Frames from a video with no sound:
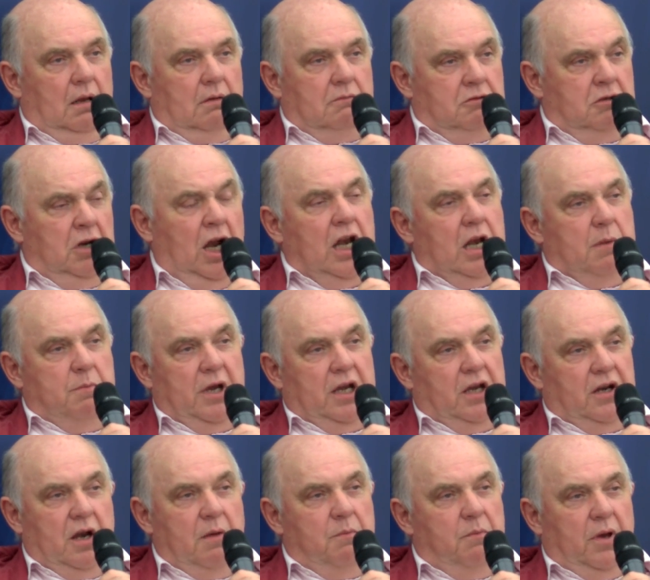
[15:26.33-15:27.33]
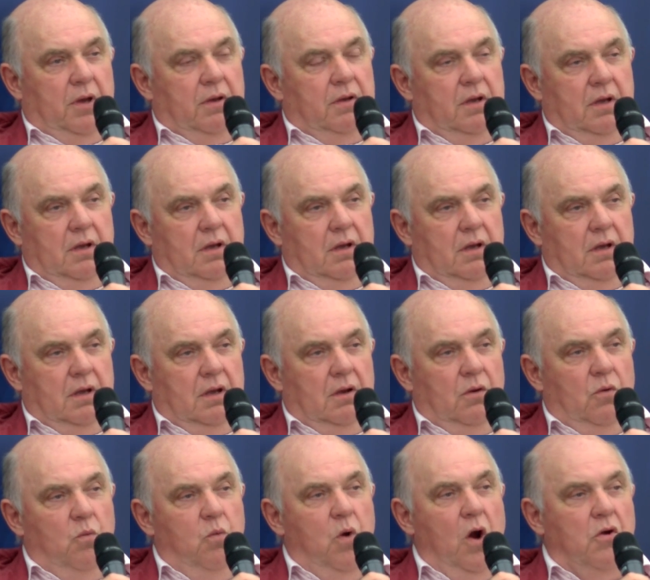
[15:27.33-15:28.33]
slightly bigger number
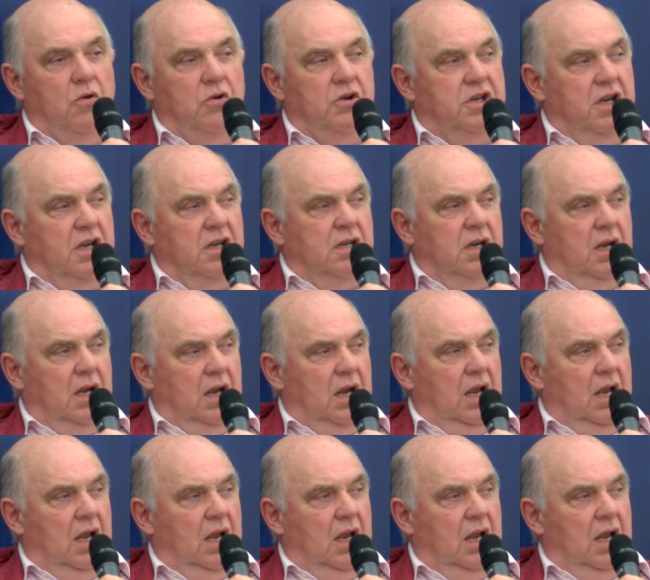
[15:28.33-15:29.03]
wounded,